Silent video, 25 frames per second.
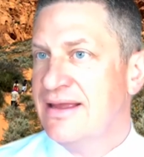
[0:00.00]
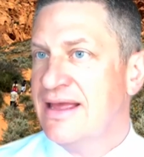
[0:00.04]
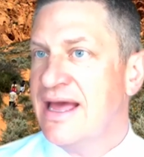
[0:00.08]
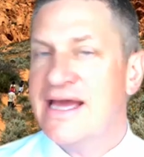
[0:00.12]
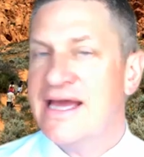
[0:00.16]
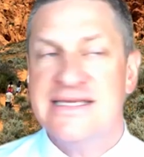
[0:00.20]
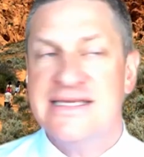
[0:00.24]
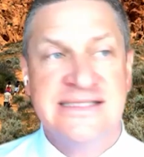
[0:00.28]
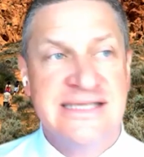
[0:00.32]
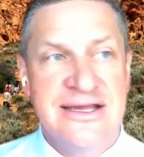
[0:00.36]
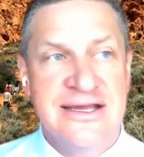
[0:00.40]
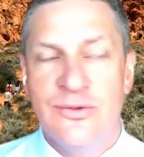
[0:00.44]

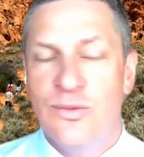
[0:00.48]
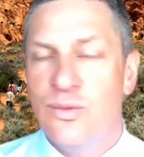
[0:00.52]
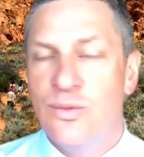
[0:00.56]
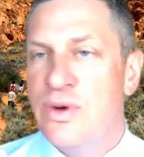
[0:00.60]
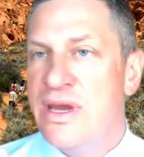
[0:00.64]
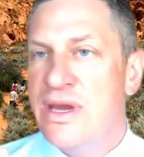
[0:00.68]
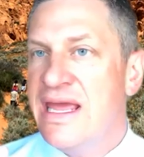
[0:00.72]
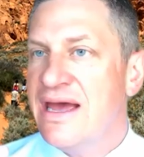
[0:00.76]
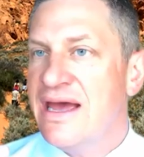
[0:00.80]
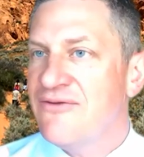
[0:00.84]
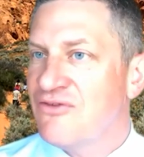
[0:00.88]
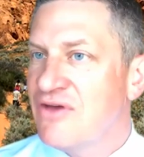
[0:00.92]
Guys,
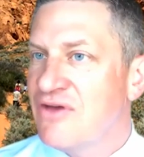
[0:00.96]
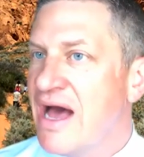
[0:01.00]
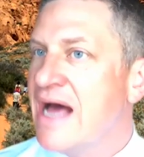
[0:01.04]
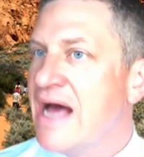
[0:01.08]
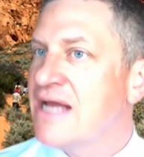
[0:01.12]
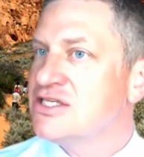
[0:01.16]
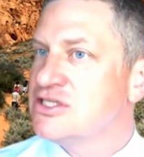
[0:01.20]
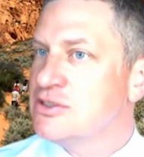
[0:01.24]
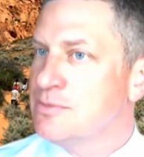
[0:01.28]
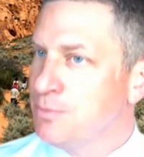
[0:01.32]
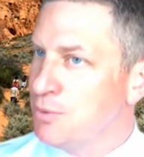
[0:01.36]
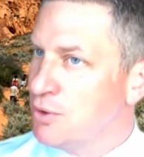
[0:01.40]
we have
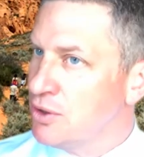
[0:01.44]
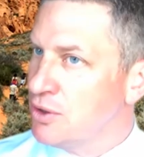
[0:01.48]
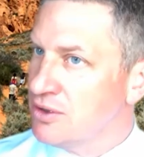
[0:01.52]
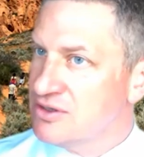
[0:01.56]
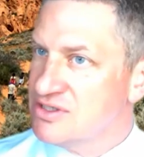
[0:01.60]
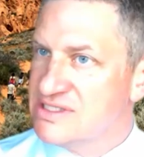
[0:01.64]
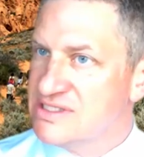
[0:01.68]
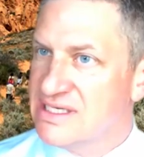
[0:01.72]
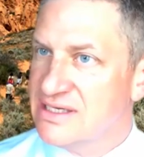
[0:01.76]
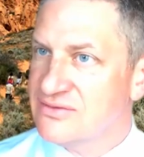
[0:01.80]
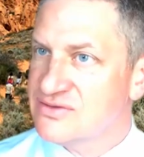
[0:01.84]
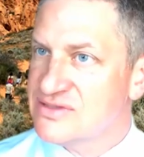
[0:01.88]
got to pull
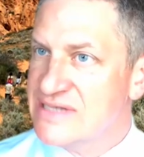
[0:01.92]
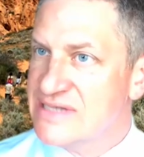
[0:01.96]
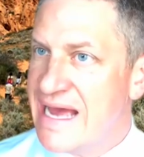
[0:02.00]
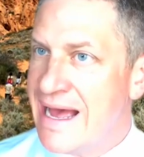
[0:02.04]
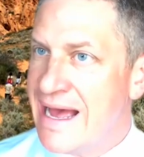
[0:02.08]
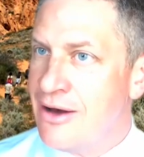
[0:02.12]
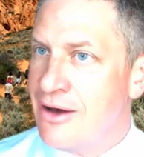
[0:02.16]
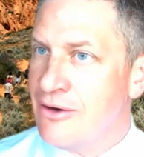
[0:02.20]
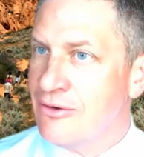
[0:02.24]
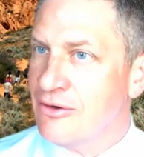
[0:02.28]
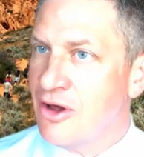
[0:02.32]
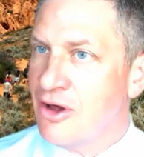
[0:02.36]
ourselves
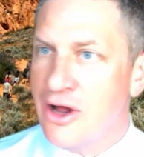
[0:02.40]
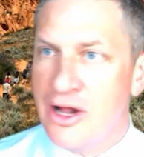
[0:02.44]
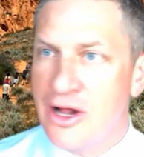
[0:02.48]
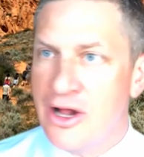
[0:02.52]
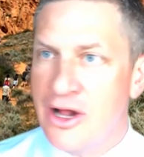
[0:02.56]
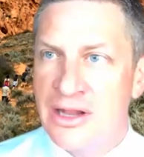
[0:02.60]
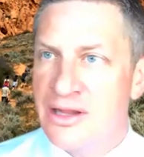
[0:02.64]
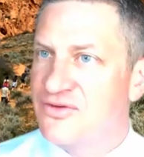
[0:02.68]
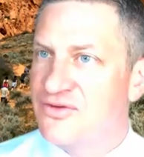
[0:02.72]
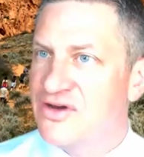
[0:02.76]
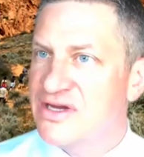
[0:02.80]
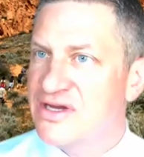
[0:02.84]
out,
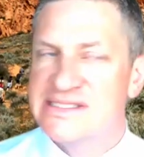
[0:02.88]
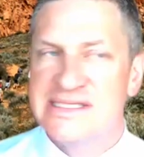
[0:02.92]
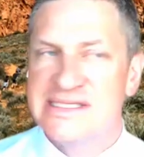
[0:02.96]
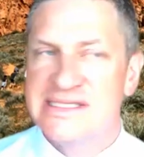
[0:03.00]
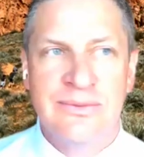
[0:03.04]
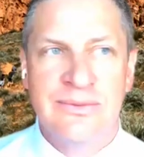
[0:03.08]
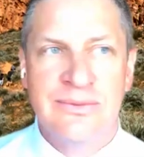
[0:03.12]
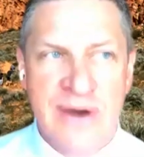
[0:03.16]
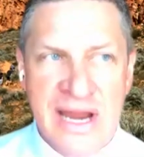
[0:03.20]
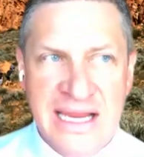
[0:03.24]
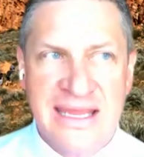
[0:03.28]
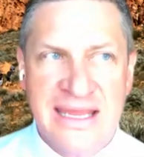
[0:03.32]
all of us,
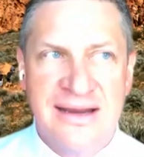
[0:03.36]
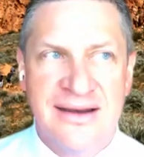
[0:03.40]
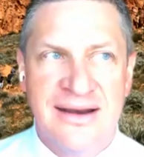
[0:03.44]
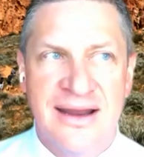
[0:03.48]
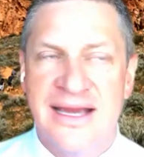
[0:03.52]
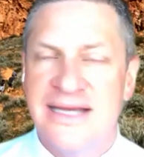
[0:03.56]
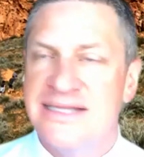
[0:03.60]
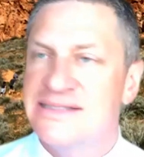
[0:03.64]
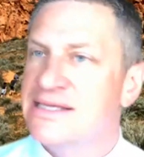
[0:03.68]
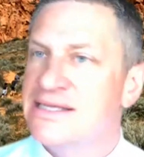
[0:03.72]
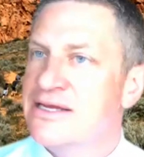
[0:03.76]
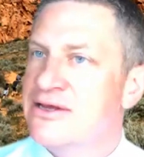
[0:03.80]
to
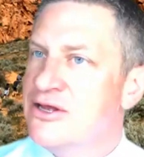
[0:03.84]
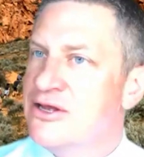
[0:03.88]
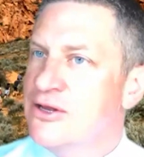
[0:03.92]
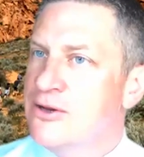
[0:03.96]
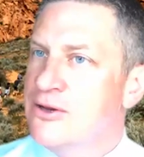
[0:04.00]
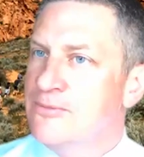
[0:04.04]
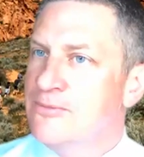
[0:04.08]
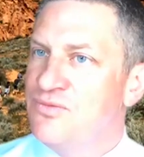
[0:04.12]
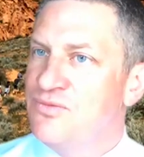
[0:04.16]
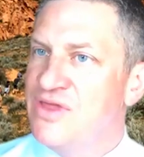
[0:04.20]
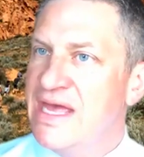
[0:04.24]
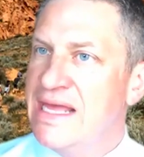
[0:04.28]
recognize
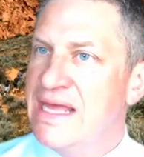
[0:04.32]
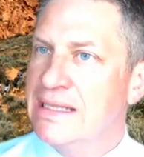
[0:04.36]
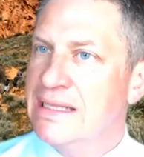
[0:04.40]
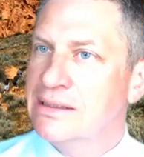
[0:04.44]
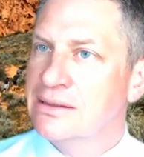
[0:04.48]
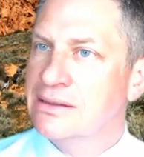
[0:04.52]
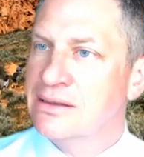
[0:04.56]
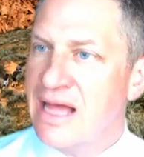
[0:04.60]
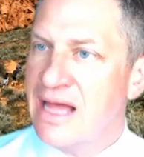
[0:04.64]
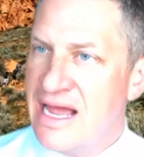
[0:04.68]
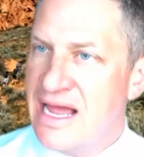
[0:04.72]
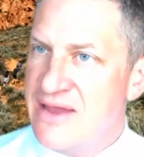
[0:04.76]
that
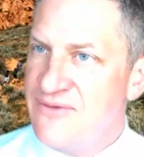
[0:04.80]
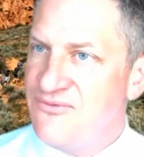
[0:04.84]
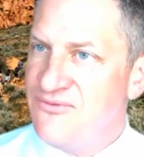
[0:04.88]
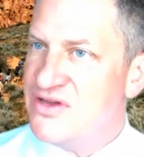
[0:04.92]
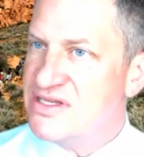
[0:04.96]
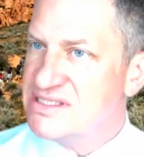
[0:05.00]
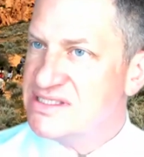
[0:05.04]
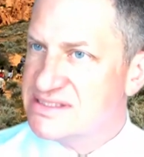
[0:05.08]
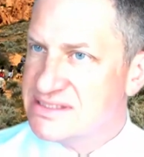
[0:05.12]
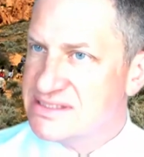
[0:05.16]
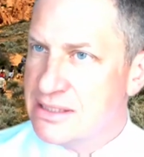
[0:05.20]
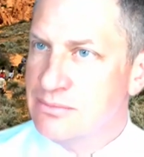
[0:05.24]
life
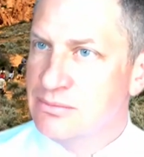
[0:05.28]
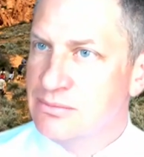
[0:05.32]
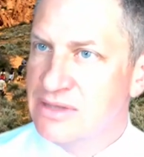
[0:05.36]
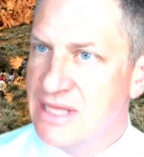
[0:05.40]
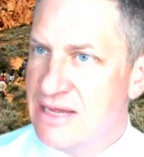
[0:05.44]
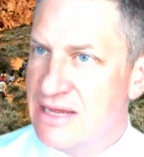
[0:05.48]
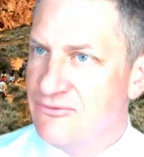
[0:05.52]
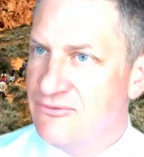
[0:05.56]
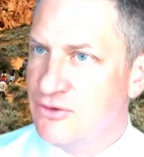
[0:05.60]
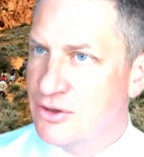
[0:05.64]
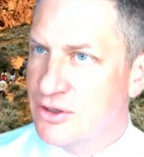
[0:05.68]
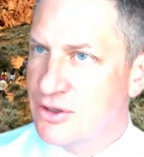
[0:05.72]
at some
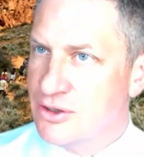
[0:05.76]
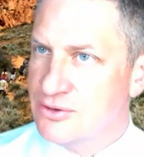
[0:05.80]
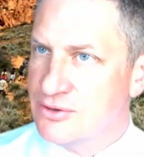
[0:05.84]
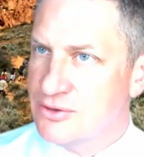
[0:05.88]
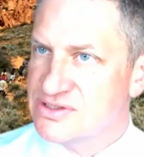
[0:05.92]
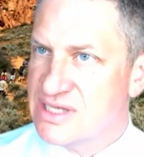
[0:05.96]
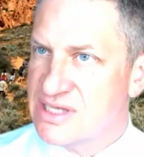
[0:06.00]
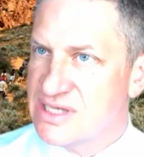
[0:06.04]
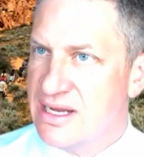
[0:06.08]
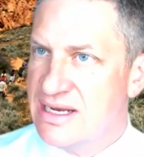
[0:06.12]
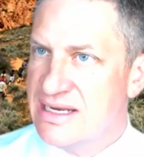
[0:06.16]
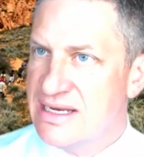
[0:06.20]
level
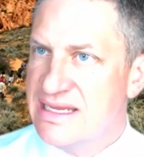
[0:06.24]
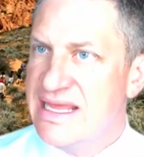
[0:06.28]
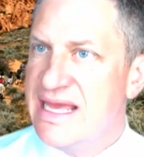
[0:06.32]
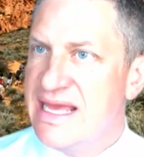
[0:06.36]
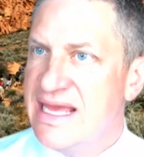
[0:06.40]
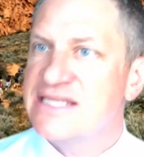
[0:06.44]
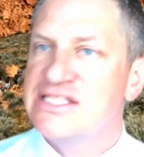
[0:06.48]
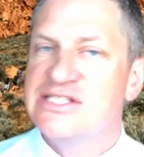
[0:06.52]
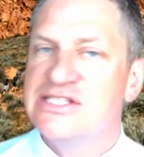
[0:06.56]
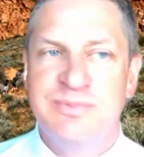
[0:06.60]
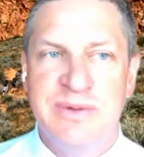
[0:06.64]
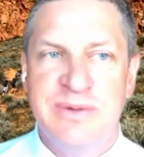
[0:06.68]
goes on.
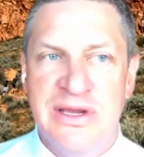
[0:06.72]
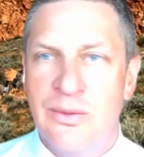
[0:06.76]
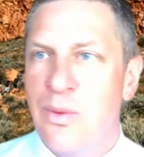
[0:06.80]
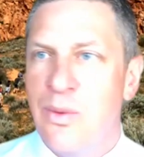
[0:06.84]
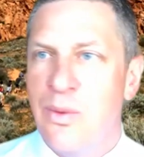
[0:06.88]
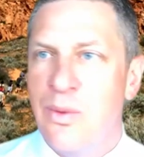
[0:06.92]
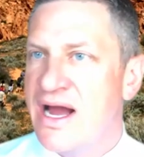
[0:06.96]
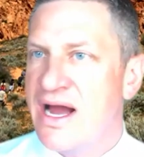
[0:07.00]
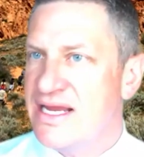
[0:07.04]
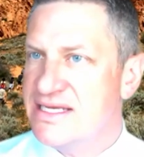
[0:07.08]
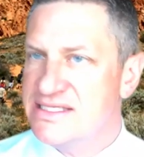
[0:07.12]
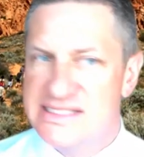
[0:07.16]
Yes, be
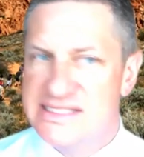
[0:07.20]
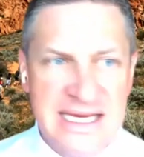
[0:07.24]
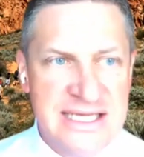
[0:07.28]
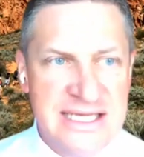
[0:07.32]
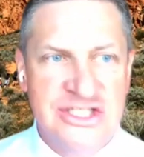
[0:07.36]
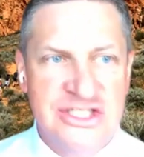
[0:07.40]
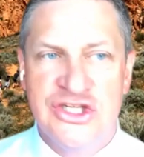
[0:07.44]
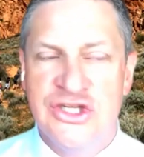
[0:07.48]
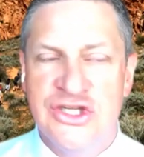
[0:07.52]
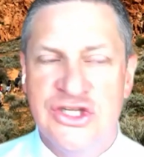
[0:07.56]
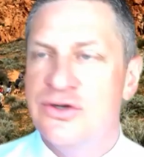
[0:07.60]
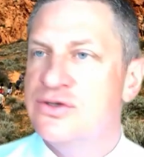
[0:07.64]
wise.
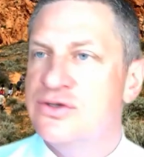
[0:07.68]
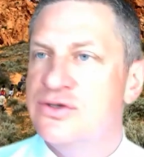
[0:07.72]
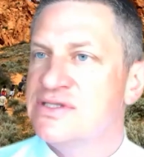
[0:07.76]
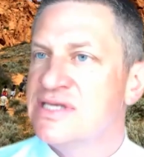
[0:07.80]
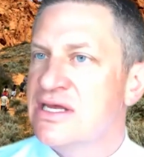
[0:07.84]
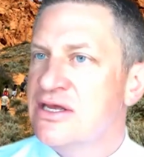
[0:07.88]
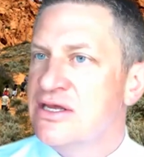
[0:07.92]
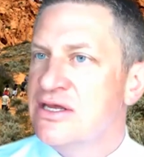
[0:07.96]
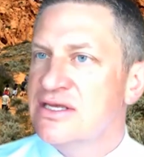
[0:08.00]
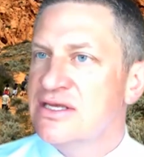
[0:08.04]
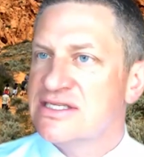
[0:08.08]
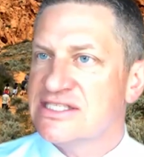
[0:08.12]
Yes,
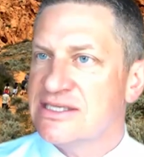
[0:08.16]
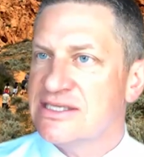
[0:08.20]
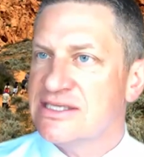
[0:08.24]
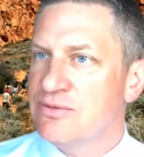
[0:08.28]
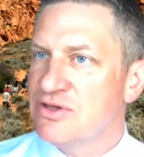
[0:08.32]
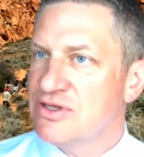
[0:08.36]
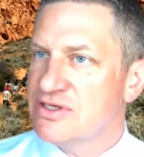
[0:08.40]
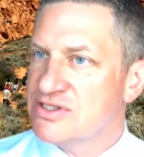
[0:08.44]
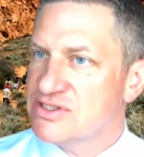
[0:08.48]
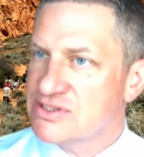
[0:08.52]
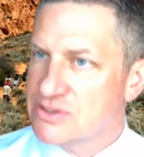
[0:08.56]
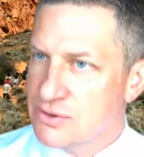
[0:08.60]
use
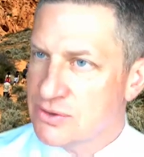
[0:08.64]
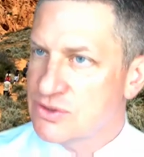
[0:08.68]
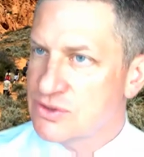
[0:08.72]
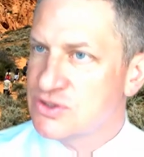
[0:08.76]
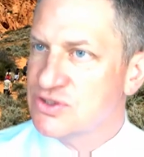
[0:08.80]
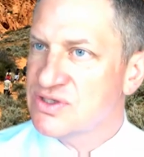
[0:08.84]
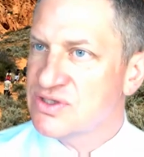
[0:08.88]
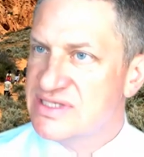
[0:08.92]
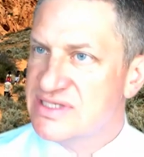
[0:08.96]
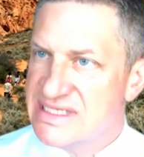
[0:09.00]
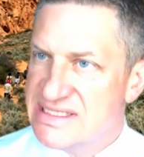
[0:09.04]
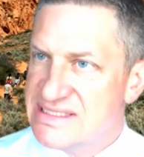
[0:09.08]
some of the
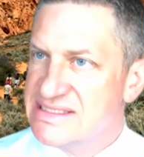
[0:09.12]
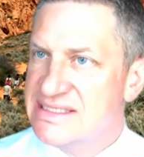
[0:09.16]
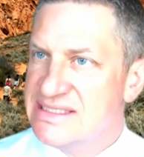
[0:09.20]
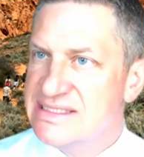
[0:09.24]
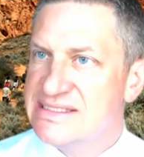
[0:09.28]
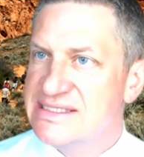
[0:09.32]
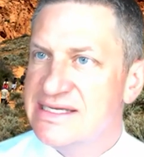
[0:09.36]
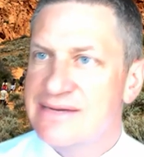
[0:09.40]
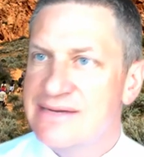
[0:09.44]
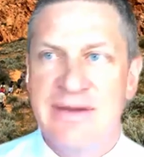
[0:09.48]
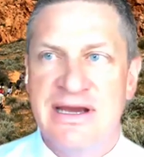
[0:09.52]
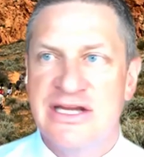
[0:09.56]
social
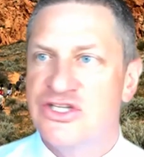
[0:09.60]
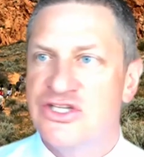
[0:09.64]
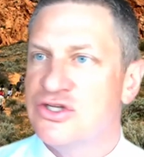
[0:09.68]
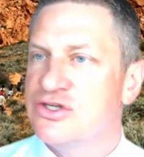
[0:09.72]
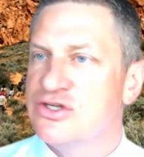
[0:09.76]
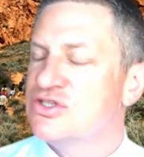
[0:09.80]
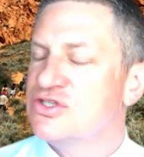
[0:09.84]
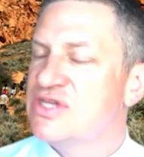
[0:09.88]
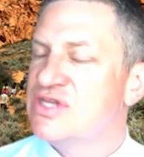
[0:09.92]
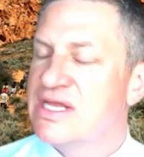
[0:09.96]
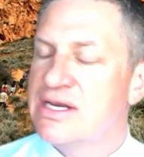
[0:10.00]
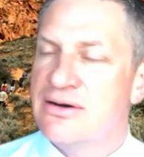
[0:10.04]
distancing
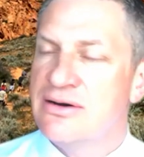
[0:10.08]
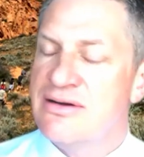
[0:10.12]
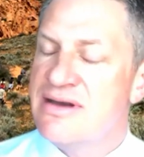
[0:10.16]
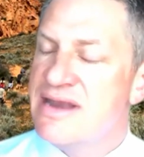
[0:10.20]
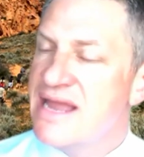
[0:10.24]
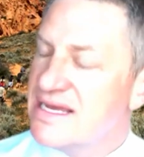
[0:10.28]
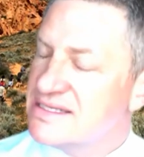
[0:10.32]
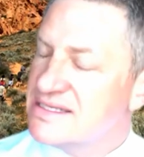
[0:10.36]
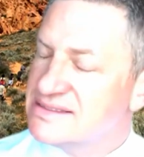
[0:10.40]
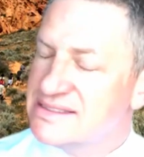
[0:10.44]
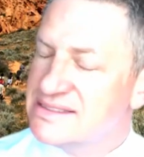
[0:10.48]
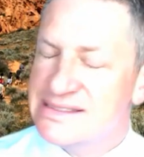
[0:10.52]
measures that are
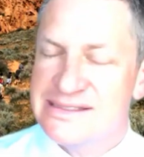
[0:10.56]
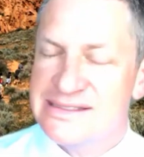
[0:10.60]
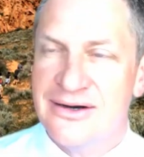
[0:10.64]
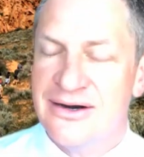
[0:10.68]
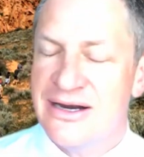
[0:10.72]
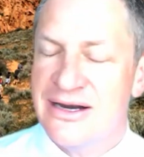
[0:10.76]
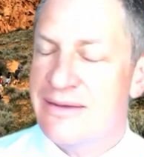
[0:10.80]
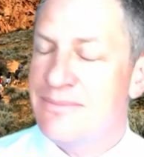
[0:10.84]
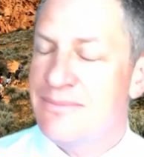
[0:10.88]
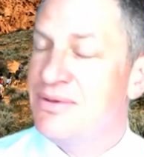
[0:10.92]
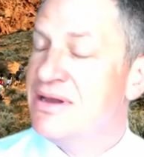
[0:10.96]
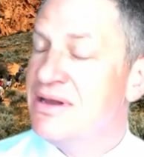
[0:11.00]
necessary.